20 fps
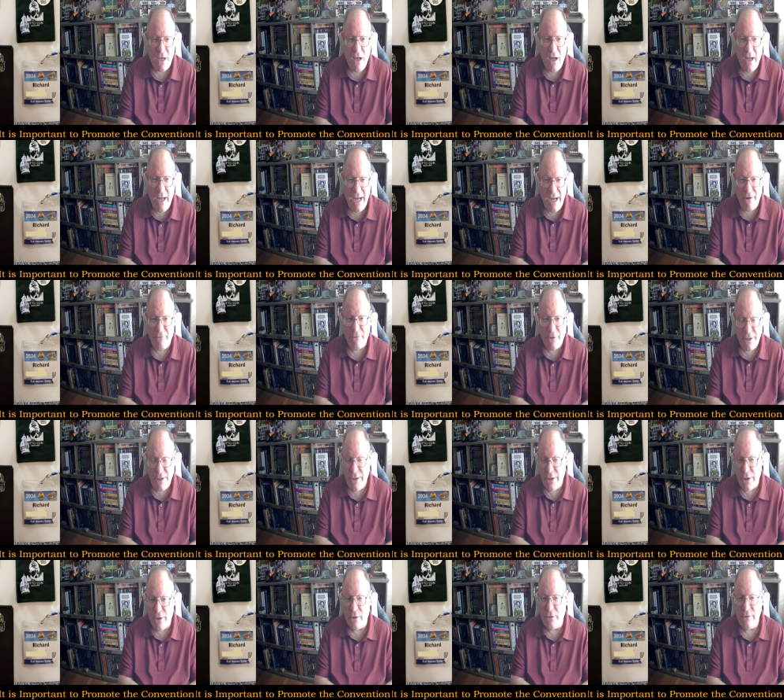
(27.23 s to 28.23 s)
every
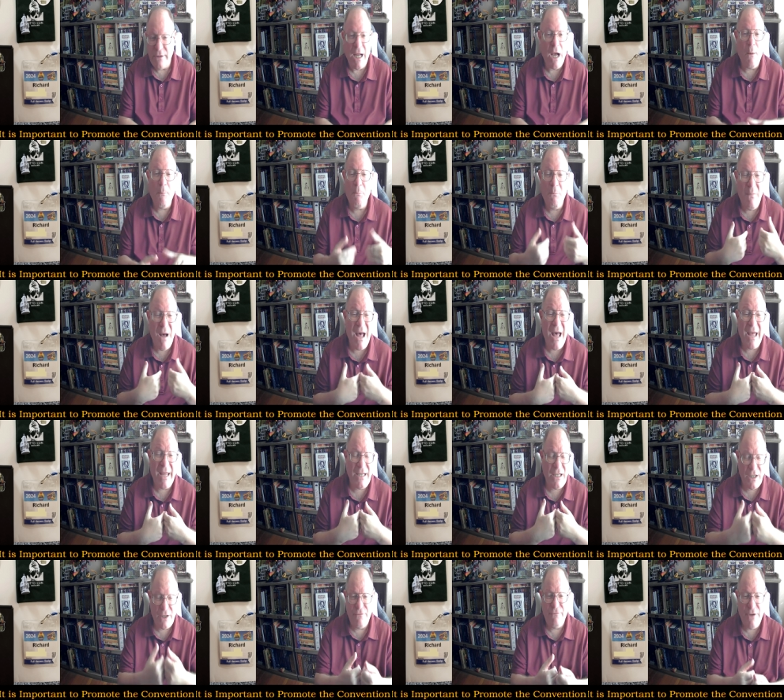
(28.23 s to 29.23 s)
year. Now my
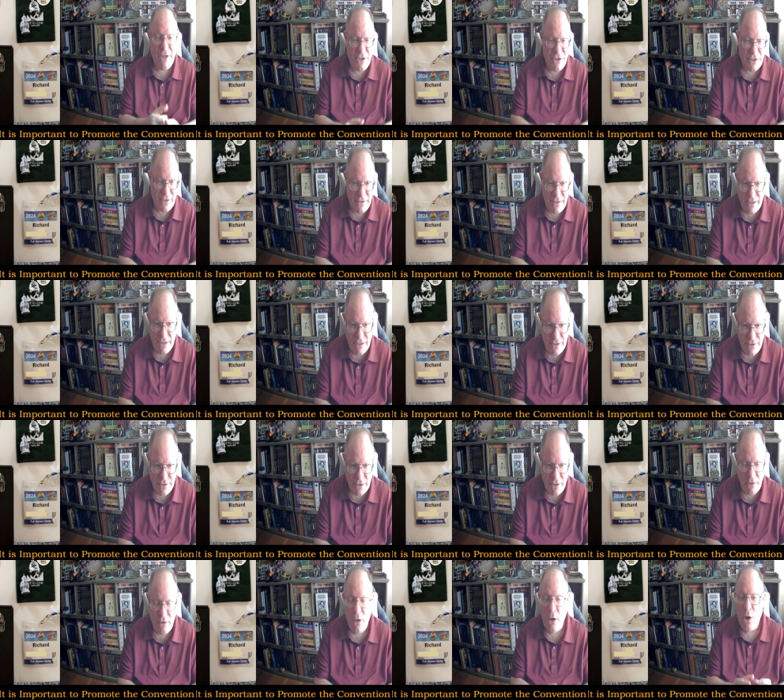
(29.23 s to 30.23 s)
convention
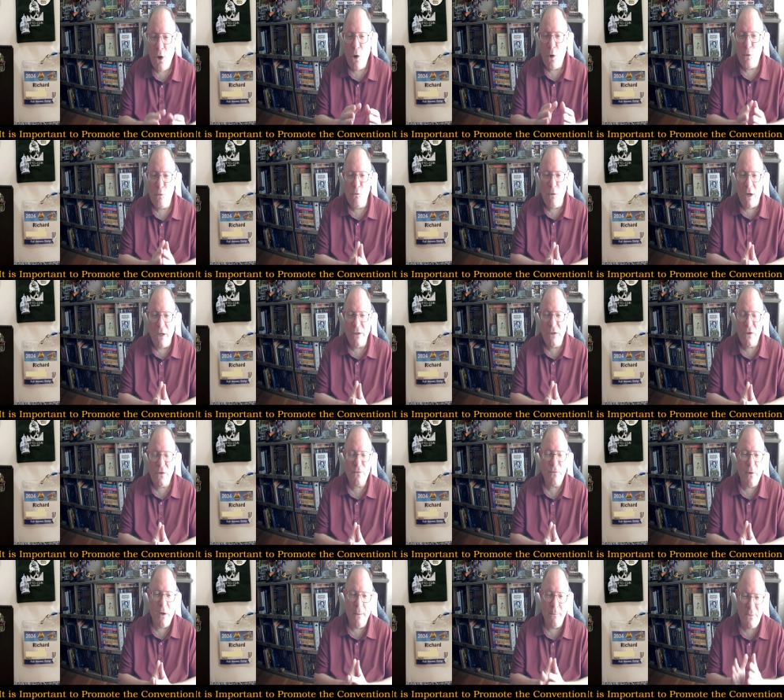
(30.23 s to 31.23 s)
season runs
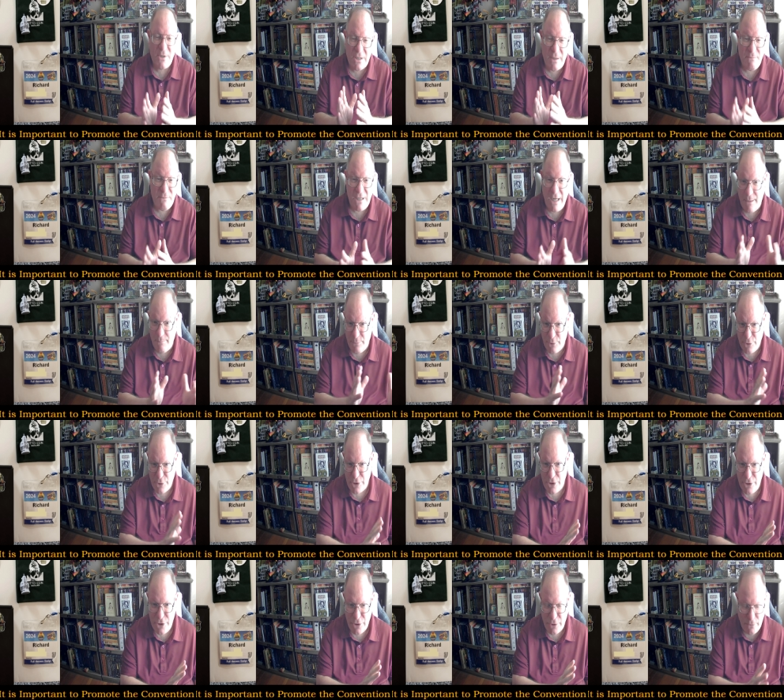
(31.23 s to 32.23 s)
from September to
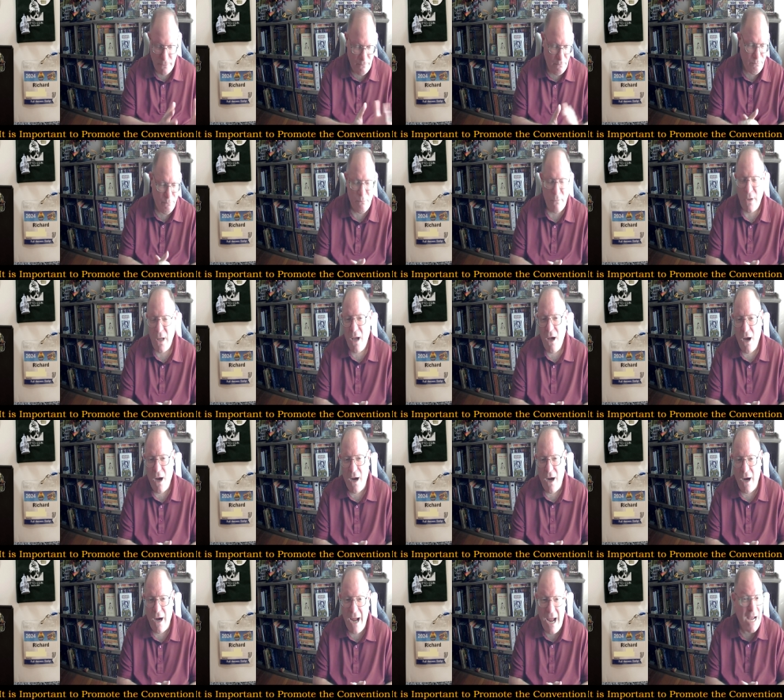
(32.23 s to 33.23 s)
June.
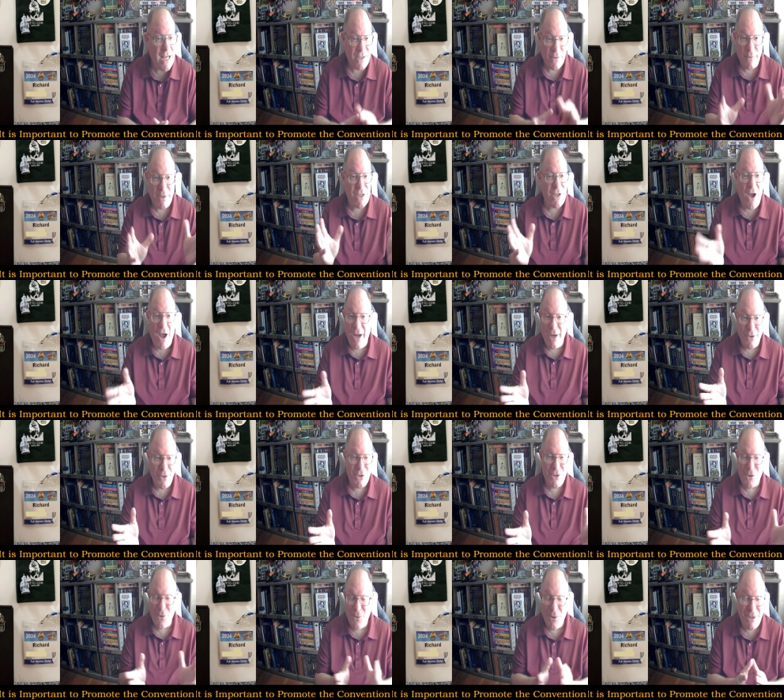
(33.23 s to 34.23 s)
As a retired
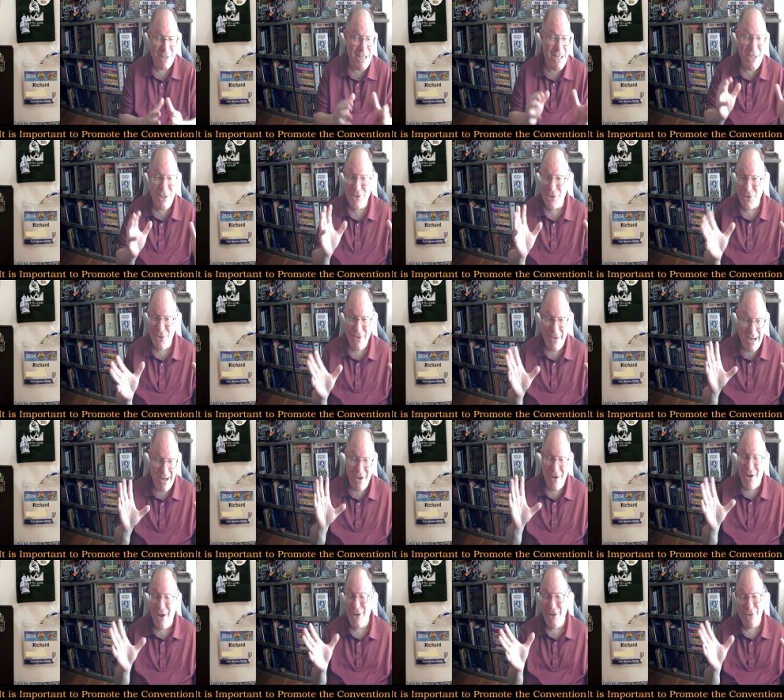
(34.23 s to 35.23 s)
school teacher, that
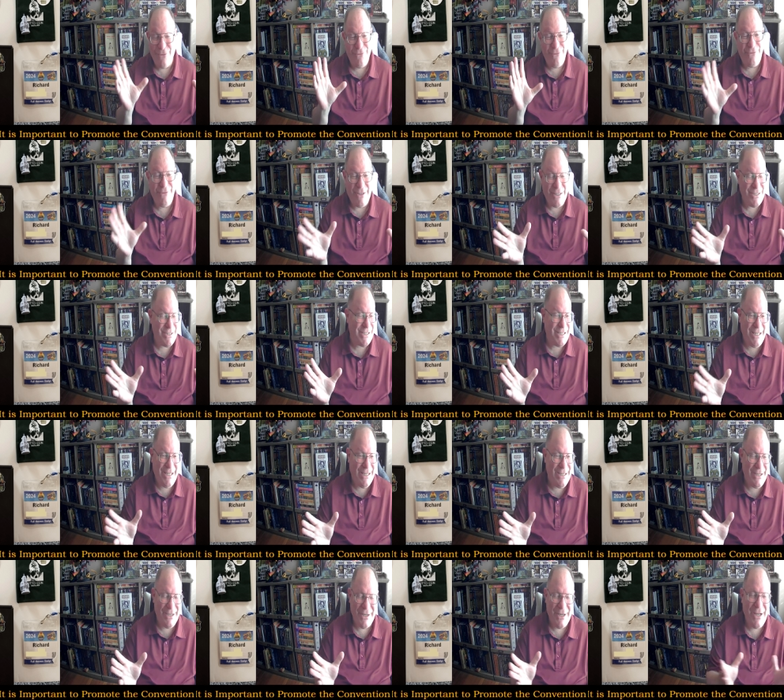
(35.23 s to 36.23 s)
kind of fits in